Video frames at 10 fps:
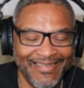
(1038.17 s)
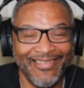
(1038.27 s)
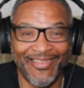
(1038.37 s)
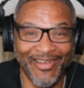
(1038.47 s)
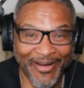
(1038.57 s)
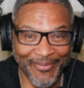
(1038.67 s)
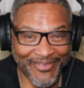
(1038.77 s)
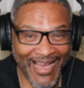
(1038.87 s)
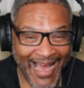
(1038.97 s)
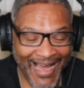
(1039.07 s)
See what I'm
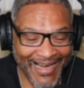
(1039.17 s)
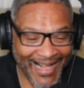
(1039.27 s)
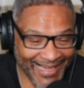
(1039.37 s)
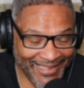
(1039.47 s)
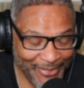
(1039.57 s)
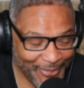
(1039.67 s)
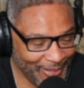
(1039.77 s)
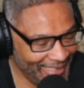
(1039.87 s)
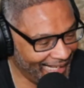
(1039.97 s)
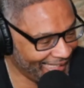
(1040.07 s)
saying? I could do
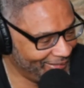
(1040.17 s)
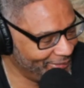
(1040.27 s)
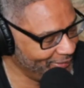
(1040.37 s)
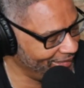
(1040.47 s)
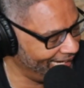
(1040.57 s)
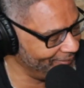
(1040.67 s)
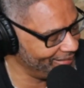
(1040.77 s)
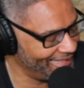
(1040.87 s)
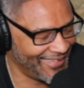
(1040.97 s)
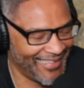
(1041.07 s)
it. I could do that,
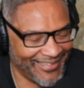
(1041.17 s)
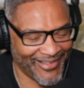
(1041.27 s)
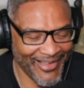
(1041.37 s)
man. It's,